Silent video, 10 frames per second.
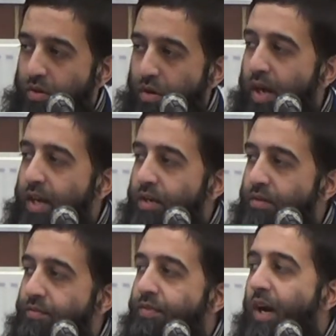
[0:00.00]
Ghain,
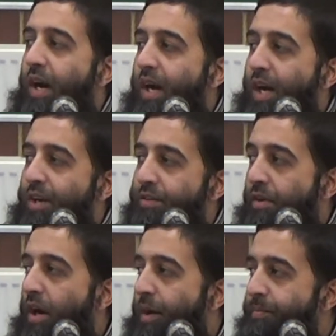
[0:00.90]
Fa and
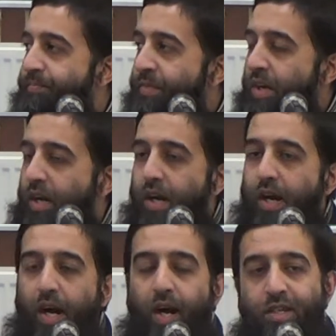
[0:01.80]
Ra.
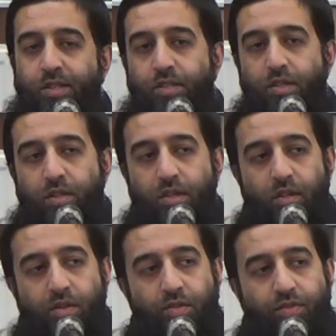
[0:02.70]
And
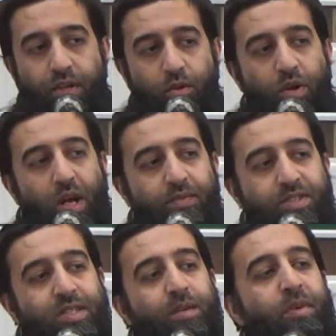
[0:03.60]
they all have a
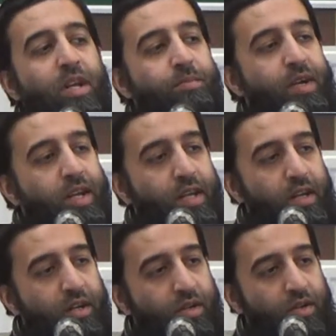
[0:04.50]
similar
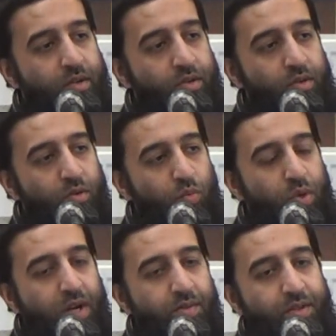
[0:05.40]
meaning
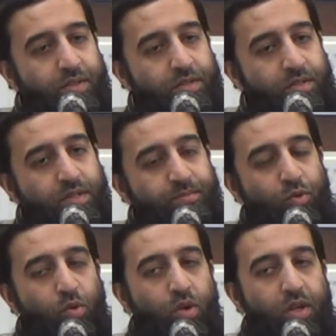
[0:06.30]
with
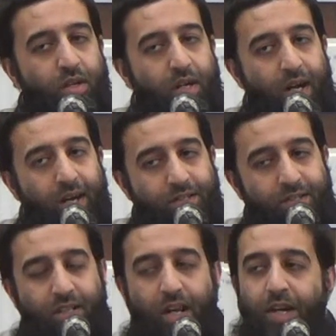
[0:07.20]
small and
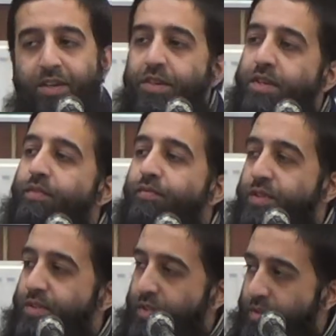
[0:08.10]
slight
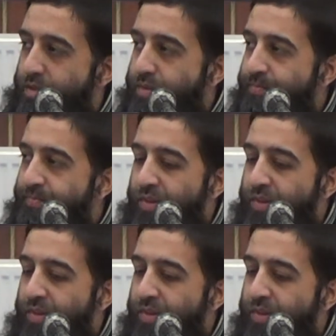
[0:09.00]
differences.